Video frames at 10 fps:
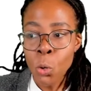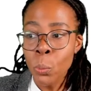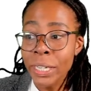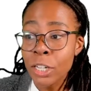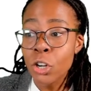
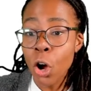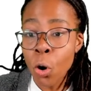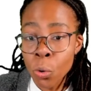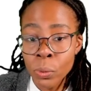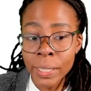We can
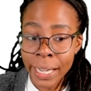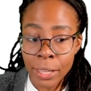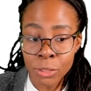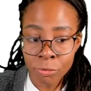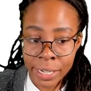only
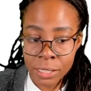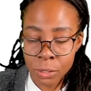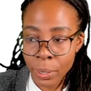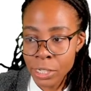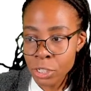get the rate
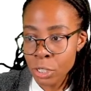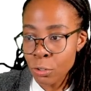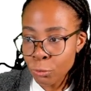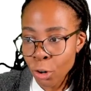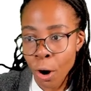equation
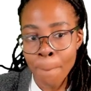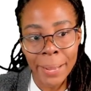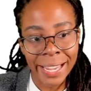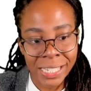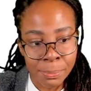from
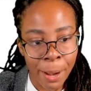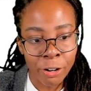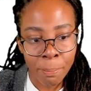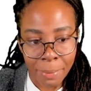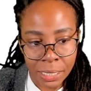
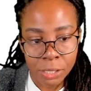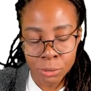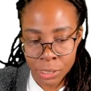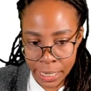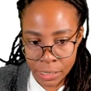
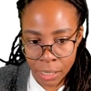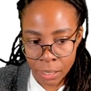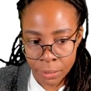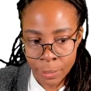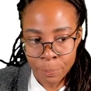experimental data.